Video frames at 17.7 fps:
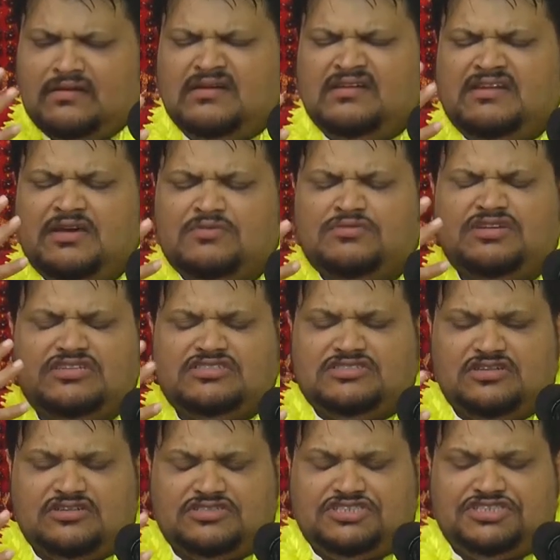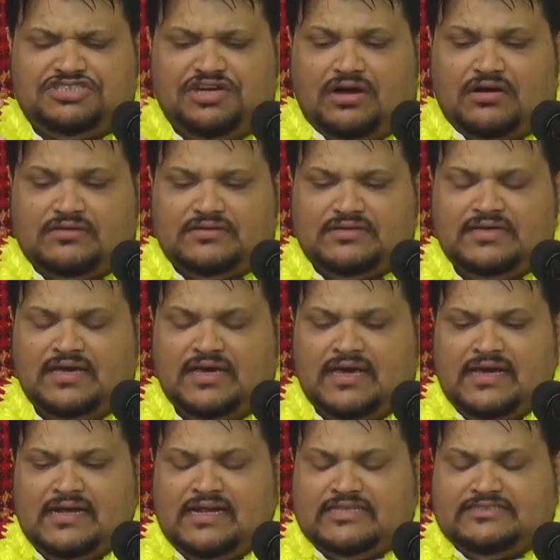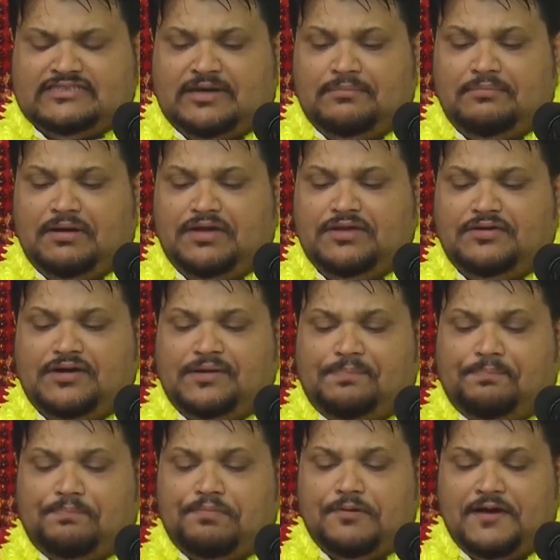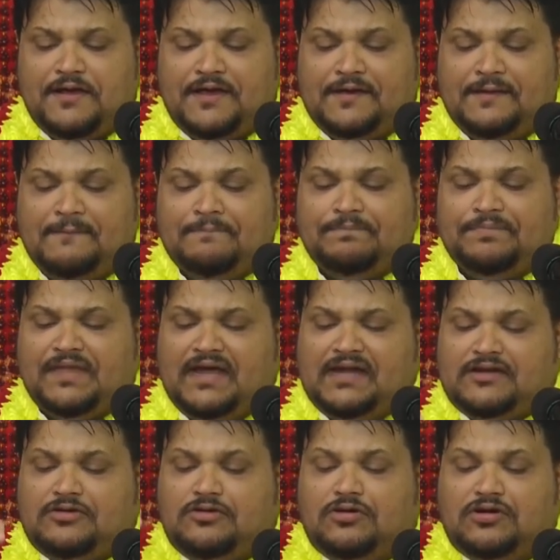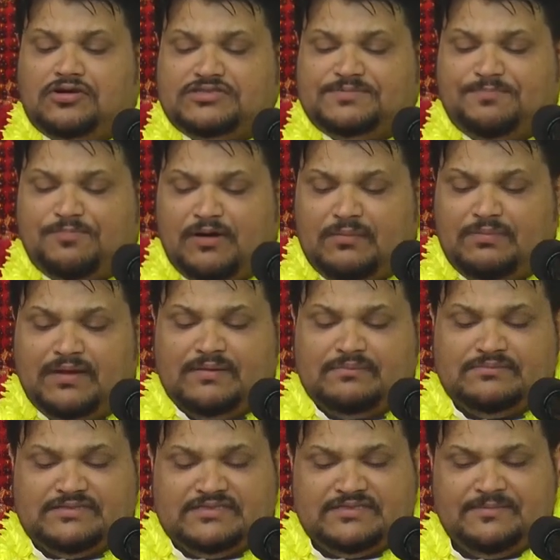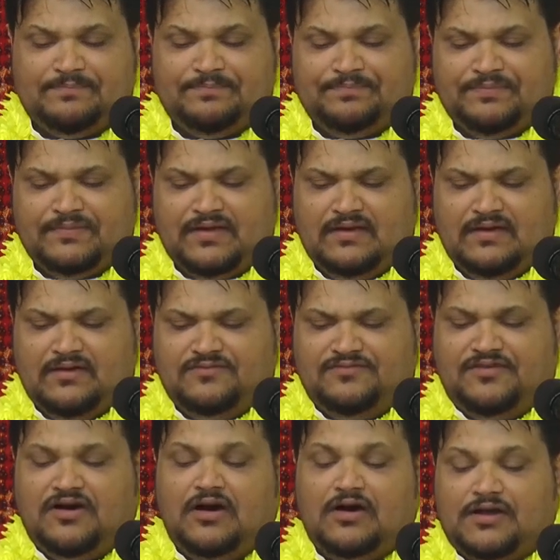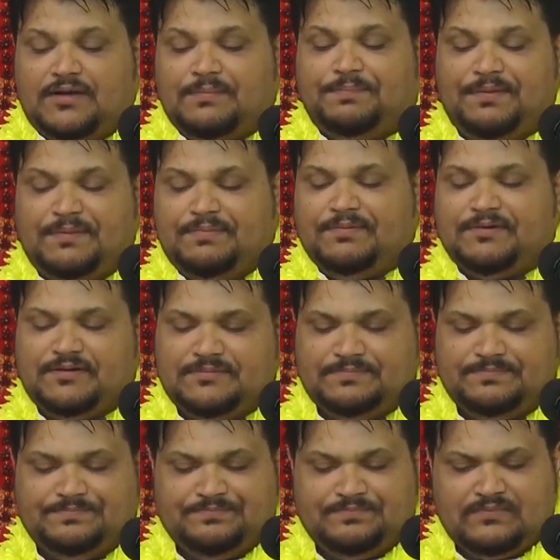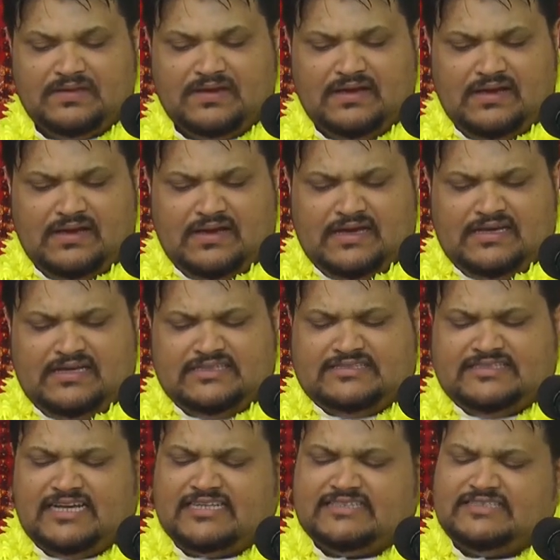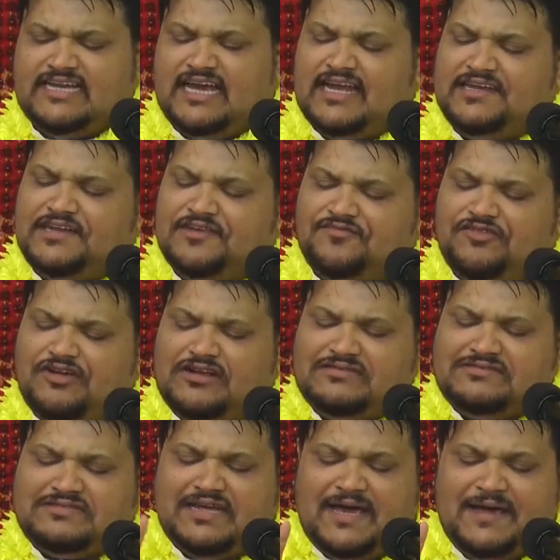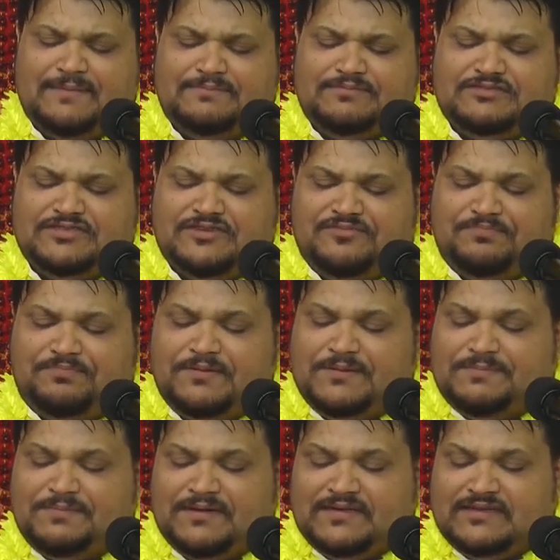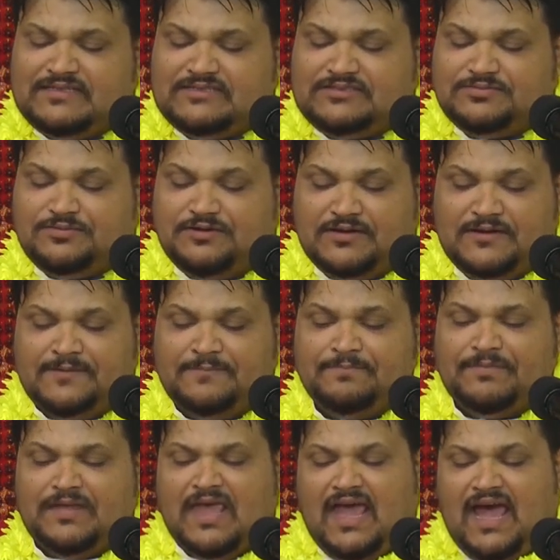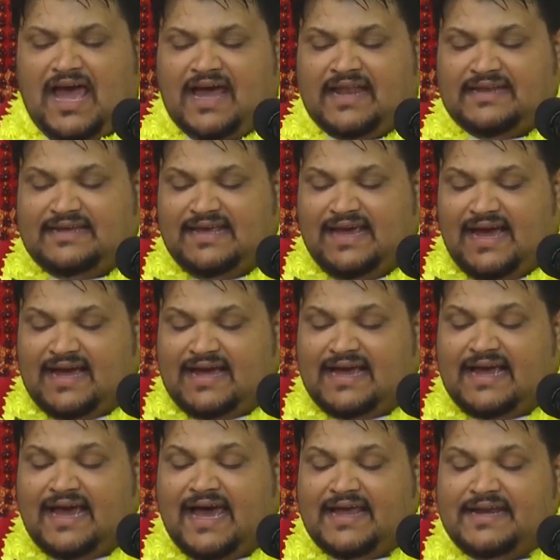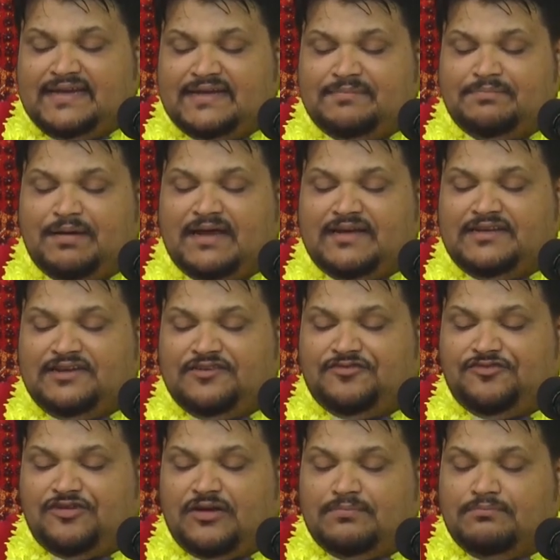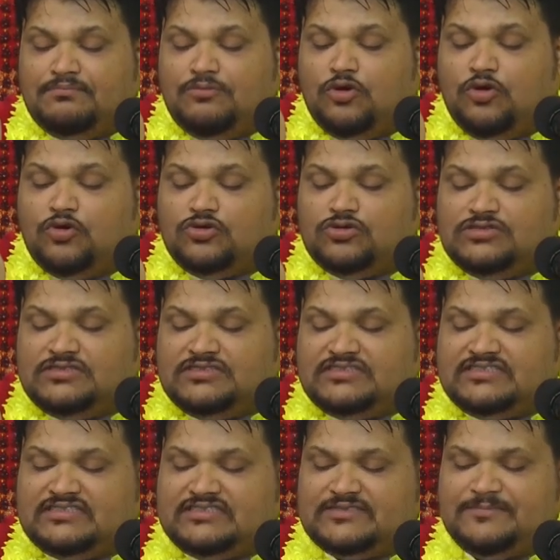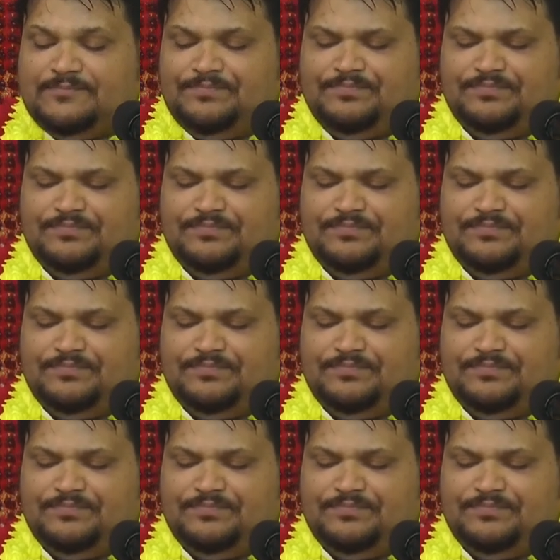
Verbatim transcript: the devil just look shocked that somebody could pray and cause problems for other people. He says there are different types of people in this world and they are guided by different modes.